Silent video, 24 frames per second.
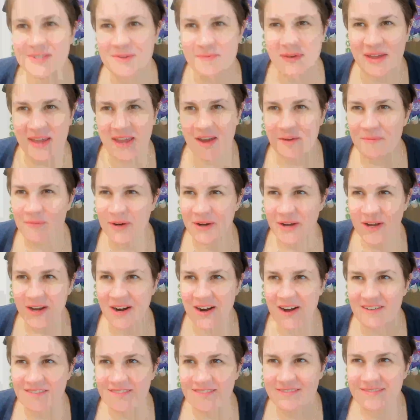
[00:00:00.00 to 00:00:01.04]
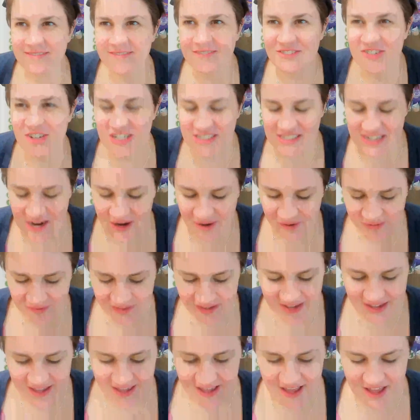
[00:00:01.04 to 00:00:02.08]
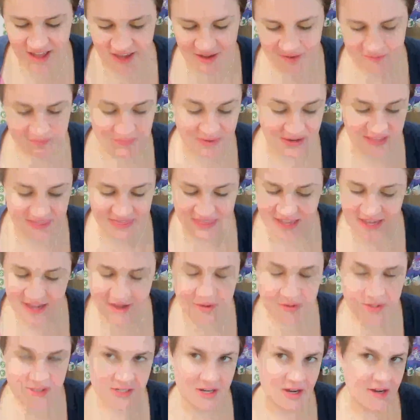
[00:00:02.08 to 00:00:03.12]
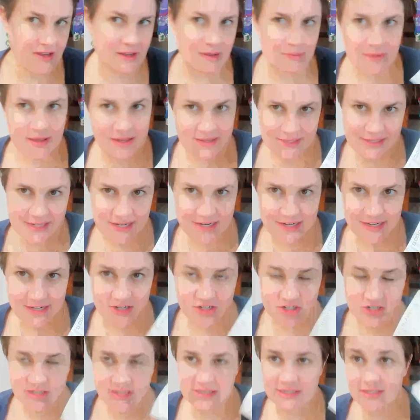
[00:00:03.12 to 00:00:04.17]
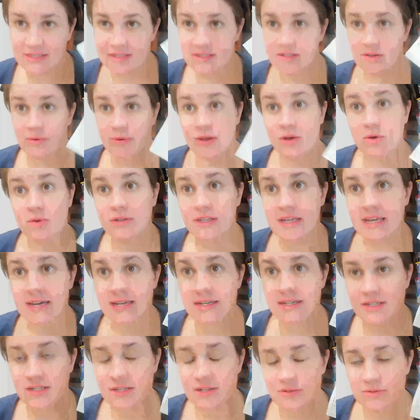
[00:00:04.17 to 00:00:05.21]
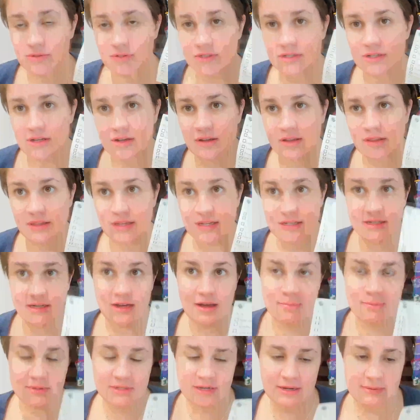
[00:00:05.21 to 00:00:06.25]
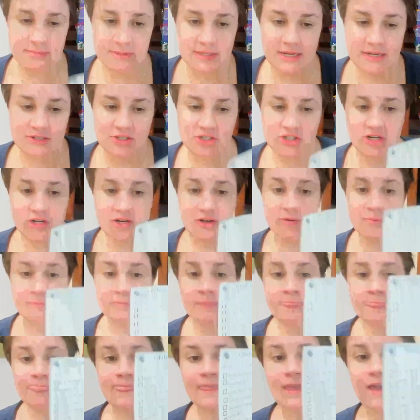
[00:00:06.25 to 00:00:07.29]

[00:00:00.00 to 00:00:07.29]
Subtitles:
so my camera cut off just now. But I think I was talking about citations. So I only had to use these a couple times last year.